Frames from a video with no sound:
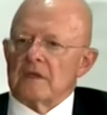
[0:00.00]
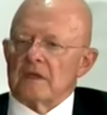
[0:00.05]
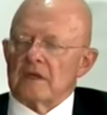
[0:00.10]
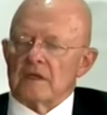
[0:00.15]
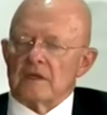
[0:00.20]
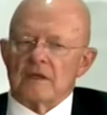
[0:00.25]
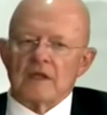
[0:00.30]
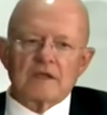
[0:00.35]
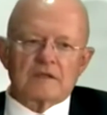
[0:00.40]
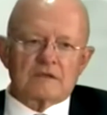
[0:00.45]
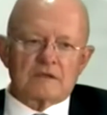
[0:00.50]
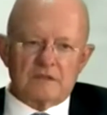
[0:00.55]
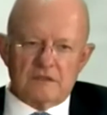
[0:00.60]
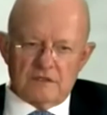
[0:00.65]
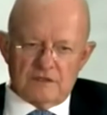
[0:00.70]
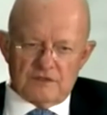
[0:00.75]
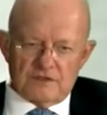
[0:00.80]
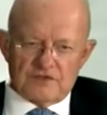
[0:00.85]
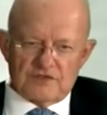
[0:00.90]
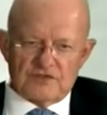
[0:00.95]
And that
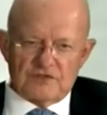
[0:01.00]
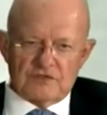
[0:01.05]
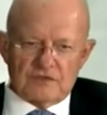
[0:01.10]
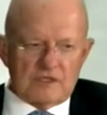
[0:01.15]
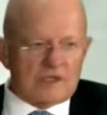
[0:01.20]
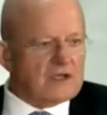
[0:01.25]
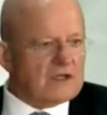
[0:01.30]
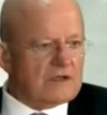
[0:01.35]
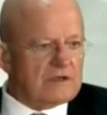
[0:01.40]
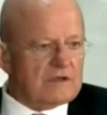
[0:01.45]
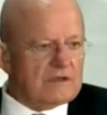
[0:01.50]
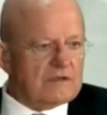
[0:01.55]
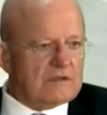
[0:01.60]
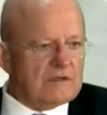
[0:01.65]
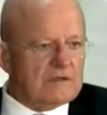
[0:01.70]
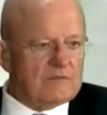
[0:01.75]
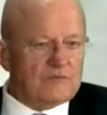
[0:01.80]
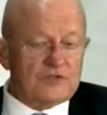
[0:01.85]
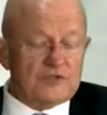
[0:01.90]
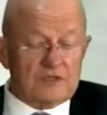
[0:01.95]
clearance you get,
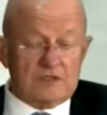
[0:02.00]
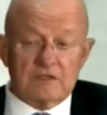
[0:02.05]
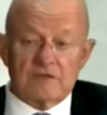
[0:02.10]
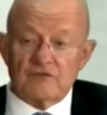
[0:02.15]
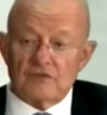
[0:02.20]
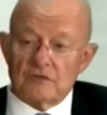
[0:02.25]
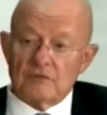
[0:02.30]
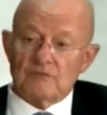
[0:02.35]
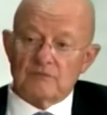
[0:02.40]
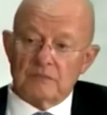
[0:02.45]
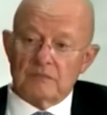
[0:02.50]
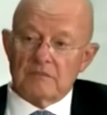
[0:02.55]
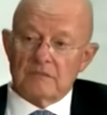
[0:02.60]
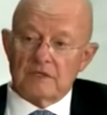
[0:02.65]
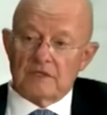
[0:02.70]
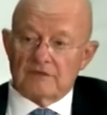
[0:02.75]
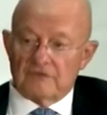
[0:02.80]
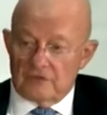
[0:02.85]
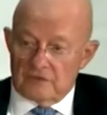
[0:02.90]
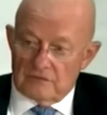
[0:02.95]
and particularly
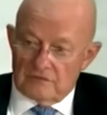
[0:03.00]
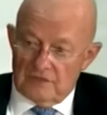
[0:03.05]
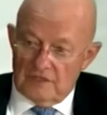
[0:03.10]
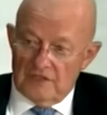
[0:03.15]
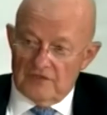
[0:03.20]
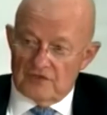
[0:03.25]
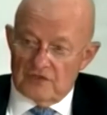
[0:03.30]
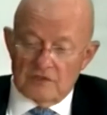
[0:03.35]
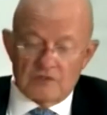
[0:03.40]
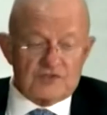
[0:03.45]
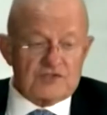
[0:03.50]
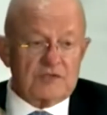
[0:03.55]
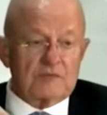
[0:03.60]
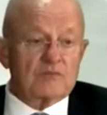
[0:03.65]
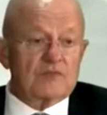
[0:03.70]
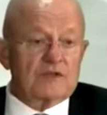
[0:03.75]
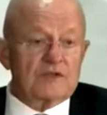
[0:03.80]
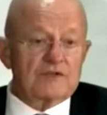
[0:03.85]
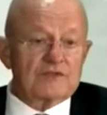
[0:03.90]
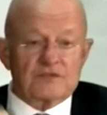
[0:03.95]
if you intern
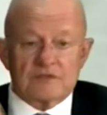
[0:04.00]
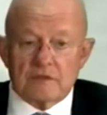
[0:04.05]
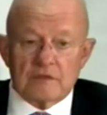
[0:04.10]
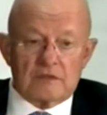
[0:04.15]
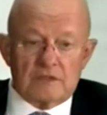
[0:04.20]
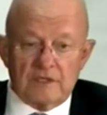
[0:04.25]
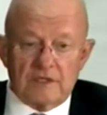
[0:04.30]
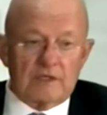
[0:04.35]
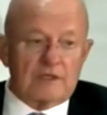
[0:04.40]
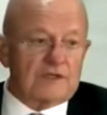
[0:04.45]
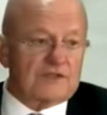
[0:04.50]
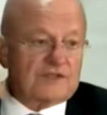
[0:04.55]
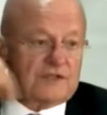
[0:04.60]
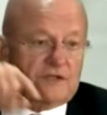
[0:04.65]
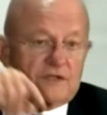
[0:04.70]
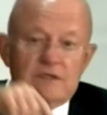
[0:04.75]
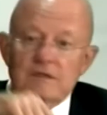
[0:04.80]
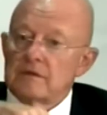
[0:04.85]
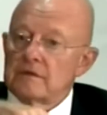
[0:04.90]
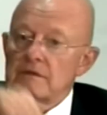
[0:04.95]
someplace, you go to
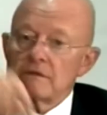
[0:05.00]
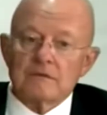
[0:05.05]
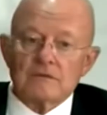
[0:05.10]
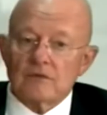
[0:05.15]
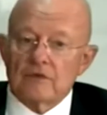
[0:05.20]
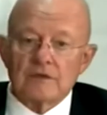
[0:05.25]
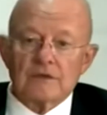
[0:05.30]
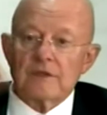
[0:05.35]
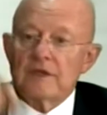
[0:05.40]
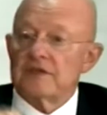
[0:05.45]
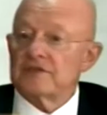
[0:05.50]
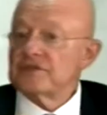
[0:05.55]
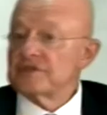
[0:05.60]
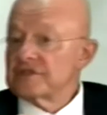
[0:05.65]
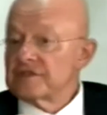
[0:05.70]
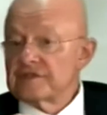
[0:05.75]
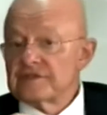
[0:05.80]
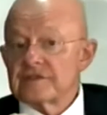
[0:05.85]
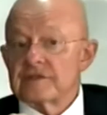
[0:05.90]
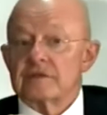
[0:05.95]
NSA or one of the
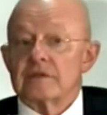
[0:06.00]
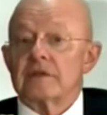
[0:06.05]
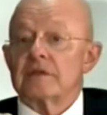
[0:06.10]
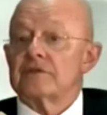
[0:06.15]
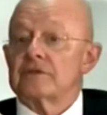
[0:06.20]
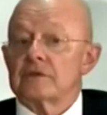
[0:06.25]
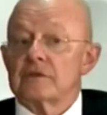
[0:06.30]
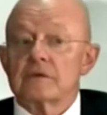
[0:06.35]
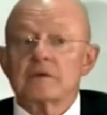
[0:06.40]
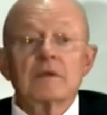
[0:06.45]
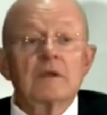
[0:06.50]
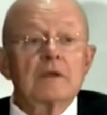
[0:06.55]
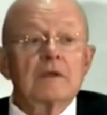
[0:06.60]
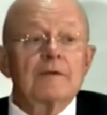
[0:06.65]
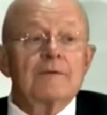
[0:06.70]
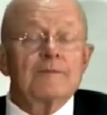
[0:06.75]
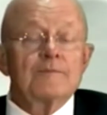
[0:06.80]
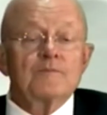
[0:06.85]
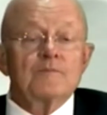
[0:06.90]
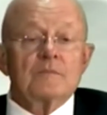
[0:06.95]
agencies and intern,
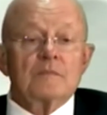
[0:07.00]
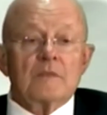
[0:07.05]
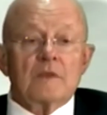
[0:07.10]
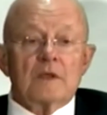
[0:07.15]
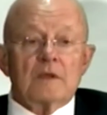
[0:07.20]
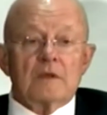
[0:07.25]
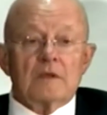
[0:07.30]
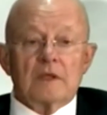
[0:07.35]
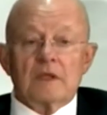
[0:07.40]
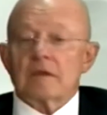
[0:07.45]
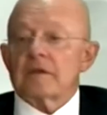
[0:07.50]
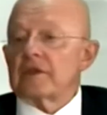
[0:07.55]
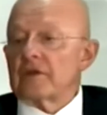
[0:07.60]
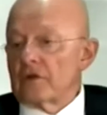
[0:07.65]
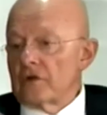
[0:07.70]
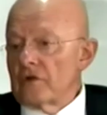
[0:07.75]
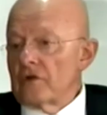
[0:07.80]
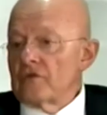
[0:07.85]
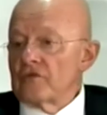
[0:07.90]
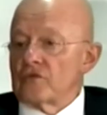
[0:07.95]
that'll
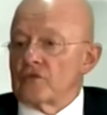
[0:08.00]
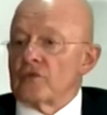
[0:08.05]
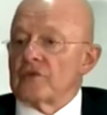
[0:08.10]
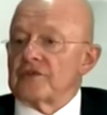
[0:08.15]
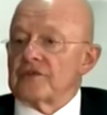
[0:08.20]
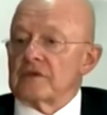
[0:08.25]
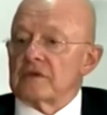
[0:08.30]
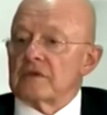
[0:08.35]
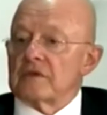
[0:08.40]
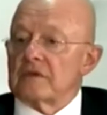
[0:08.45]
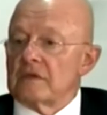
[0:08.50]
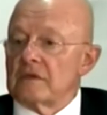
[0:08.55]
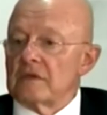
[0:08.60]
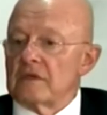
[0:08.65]
carry over with you.